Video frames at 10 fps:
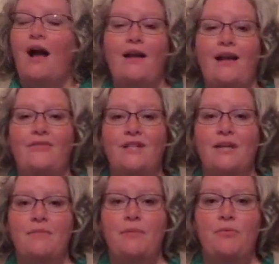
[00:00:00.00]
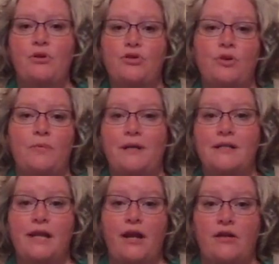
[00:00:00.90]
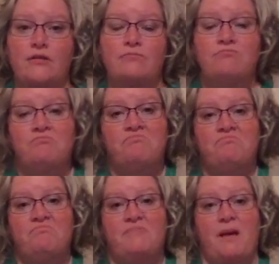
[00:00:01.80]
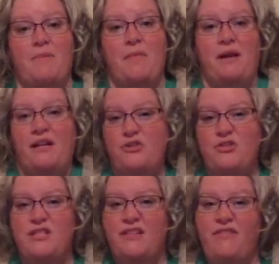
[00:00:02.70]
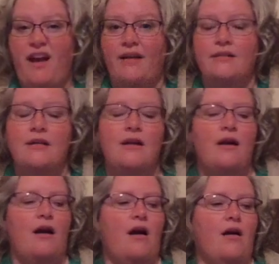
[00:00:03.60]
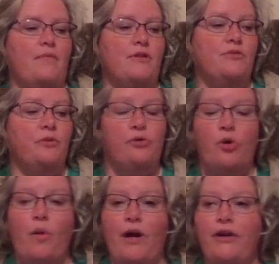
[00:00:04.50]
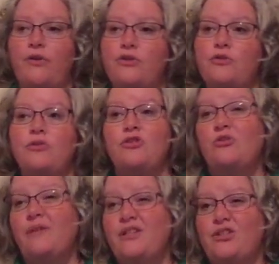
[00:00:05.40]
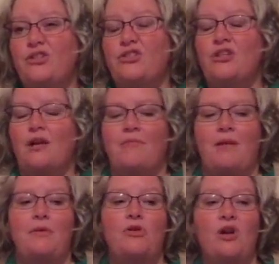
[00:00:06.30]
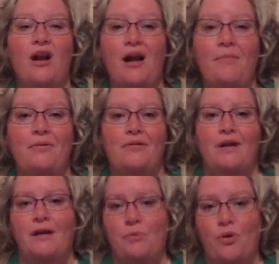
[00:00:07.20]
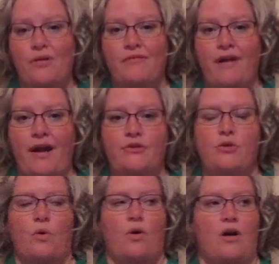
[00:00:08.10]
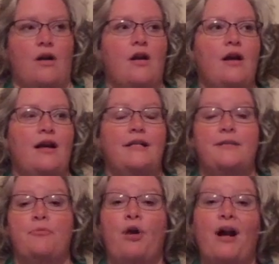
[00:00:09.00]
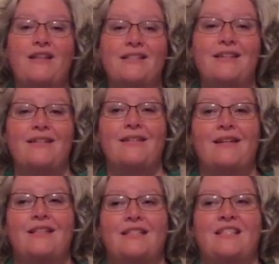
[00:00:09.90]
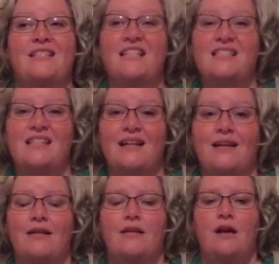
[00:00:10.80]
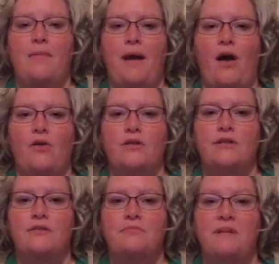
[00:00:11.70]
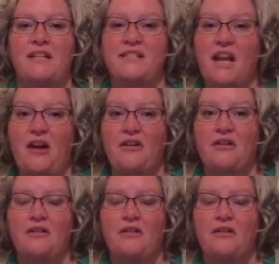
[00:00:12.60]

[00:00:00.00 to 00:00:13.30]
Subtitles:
out of 10 people enjoy being scared. That might be an interesting fact. This would require you to do a little research and maybe look up an important fact or a surprising statistic about being scared.